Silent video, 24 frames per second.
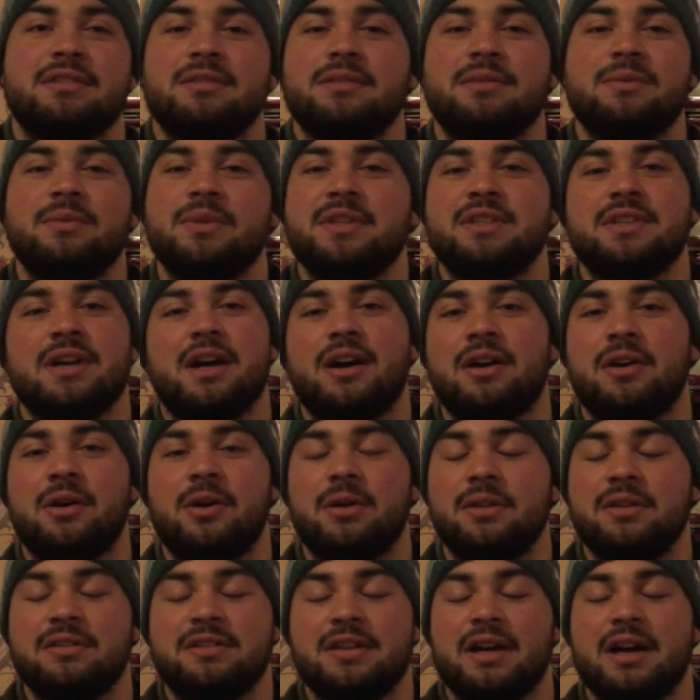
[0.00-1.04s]
and we talk all
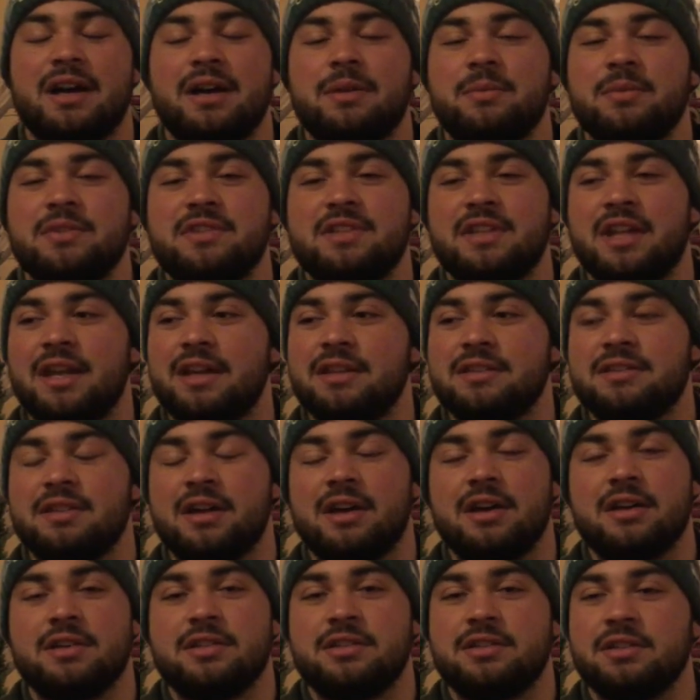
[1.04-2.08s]
the time. We stay in
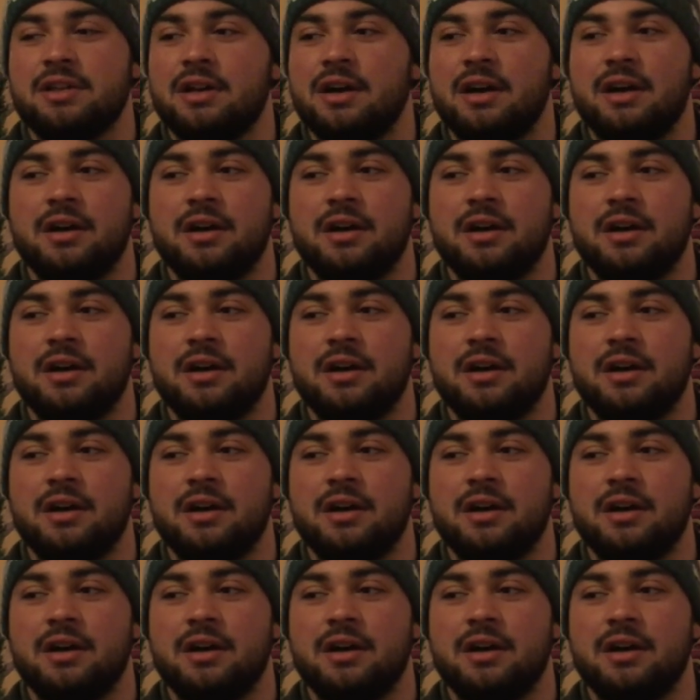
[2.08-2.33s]
touch.